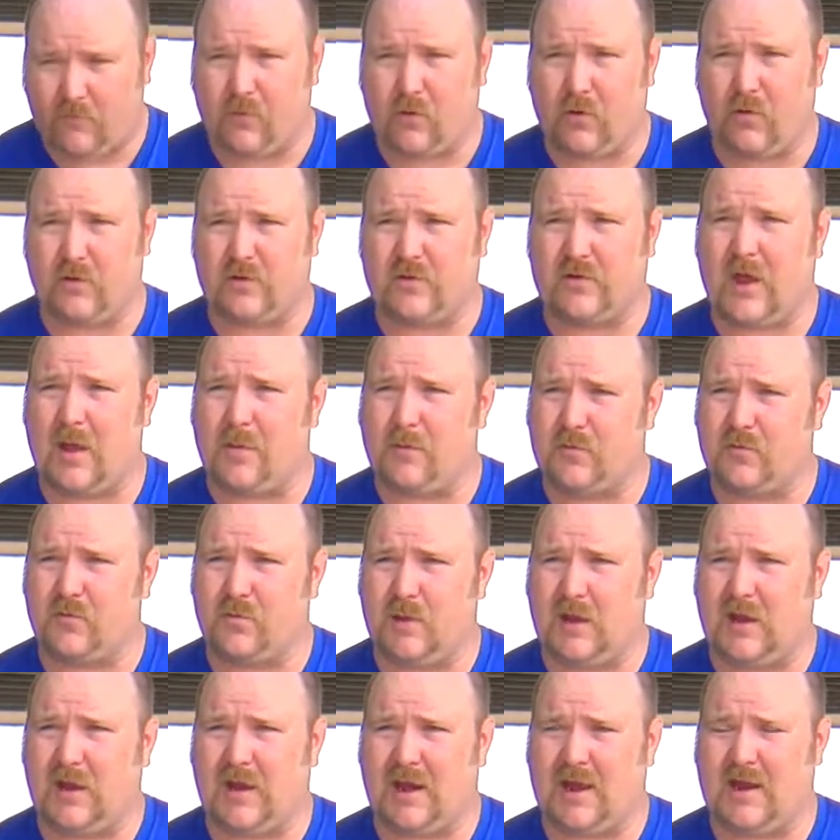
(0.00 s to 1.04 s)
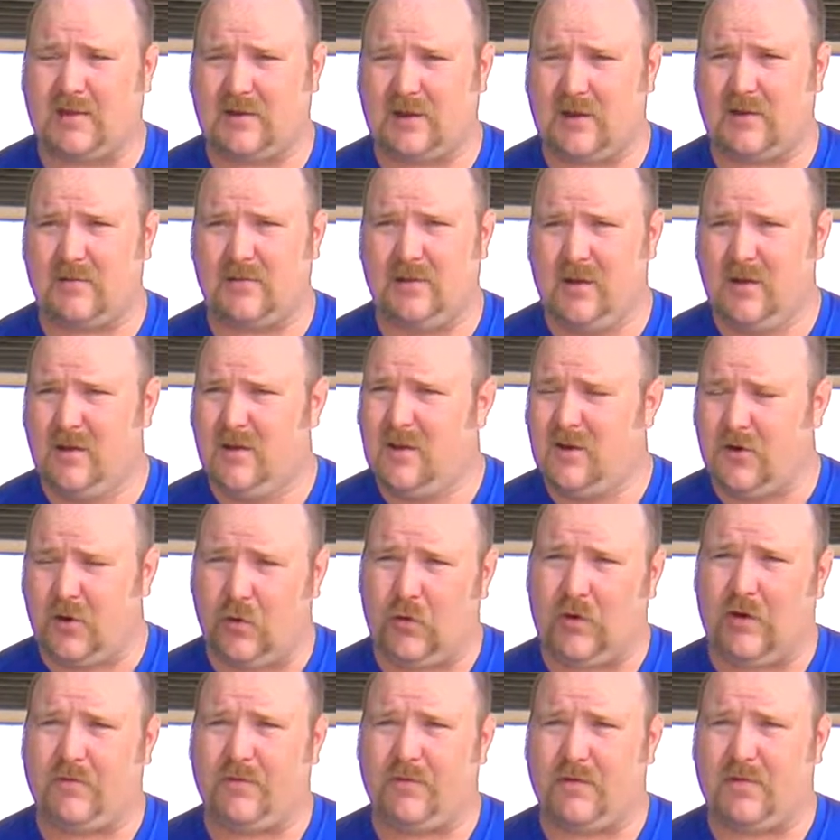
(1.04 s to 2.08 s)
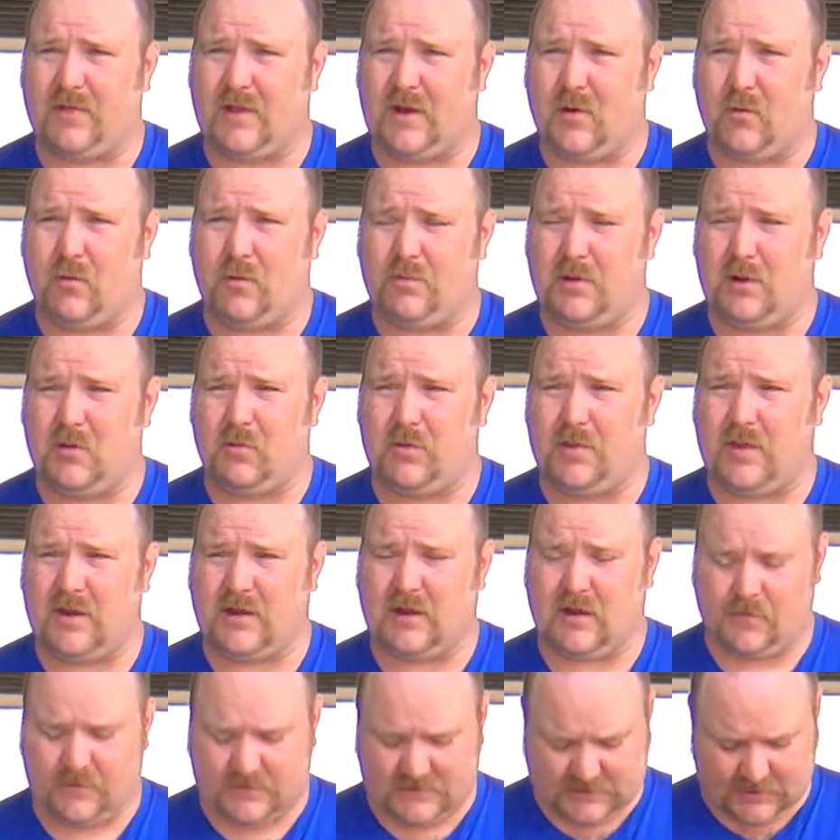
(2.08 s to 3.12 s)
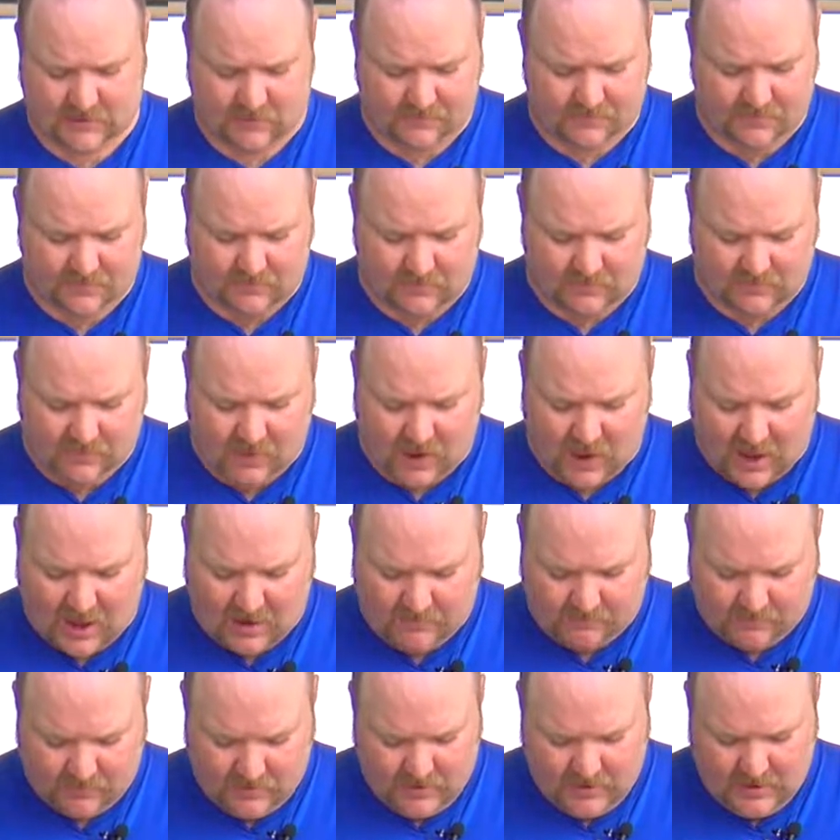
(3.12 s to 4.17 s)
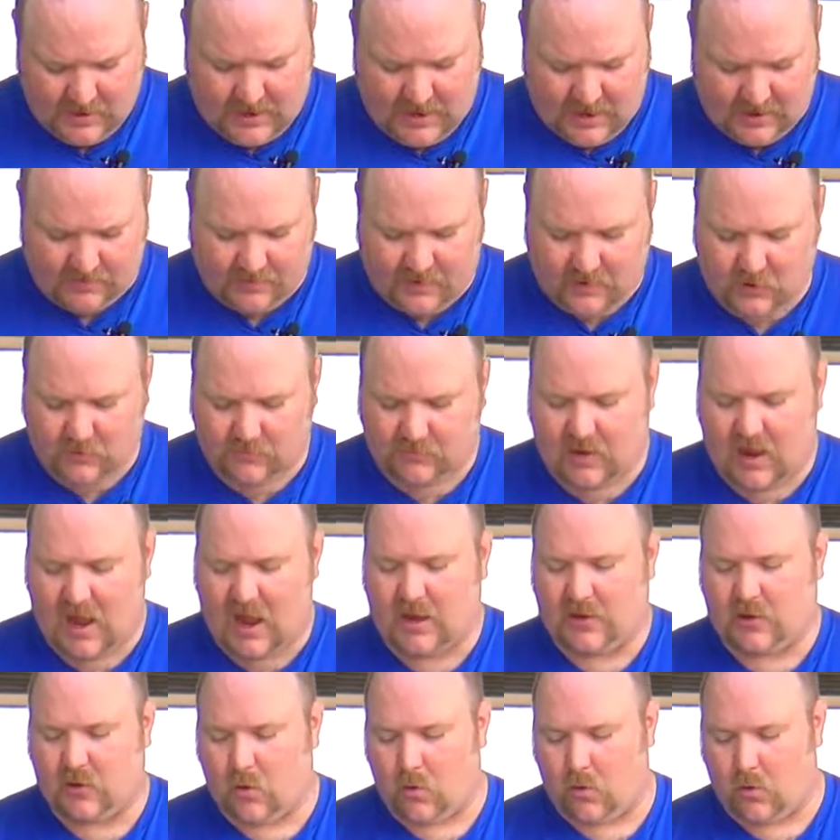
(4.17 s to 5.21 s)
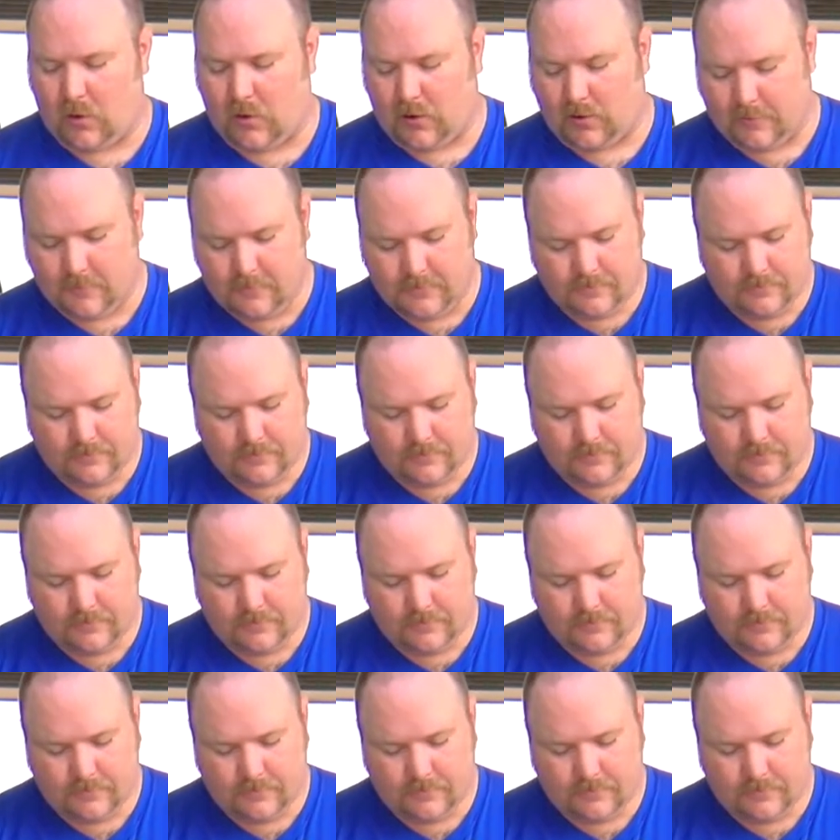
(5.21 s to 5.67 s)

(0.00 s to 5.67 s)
4 of those cables will be connected, no different than it would be with any other CL55. And then you've got your